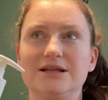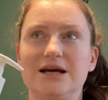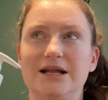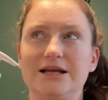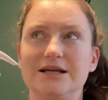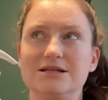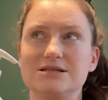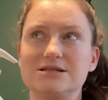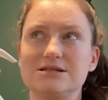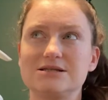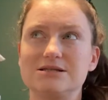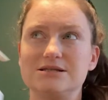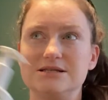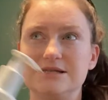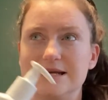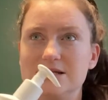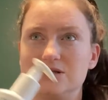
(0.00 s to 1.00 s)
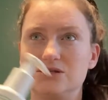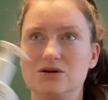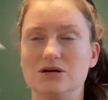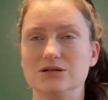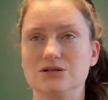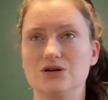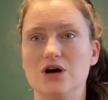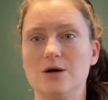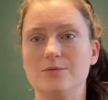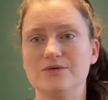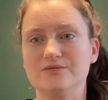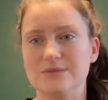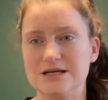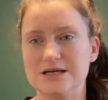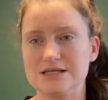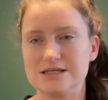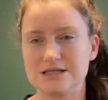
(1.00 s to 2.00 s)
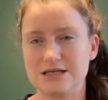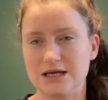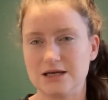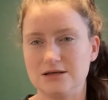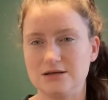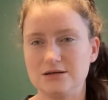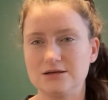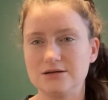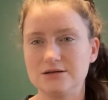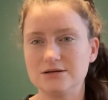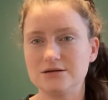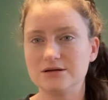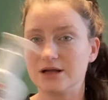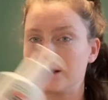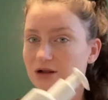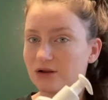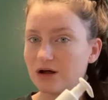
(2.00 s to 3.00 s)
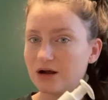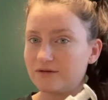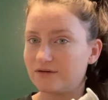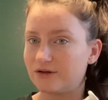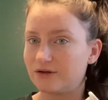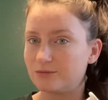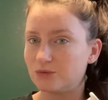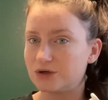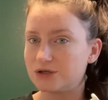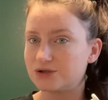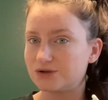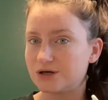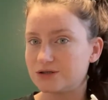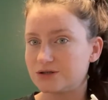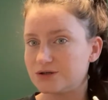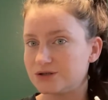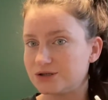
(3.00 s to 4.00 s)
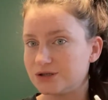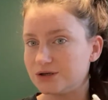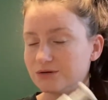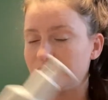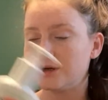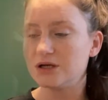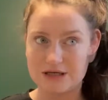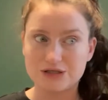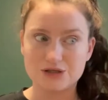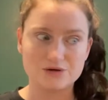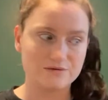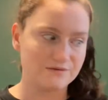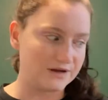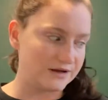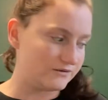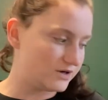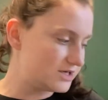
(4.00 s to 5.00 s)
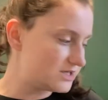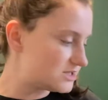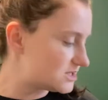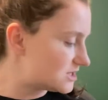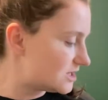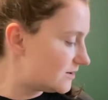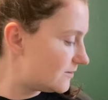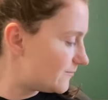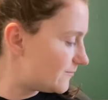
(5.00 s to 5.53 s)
that it sits on top of my skin like a lot of other moisturizers do. My two favorites.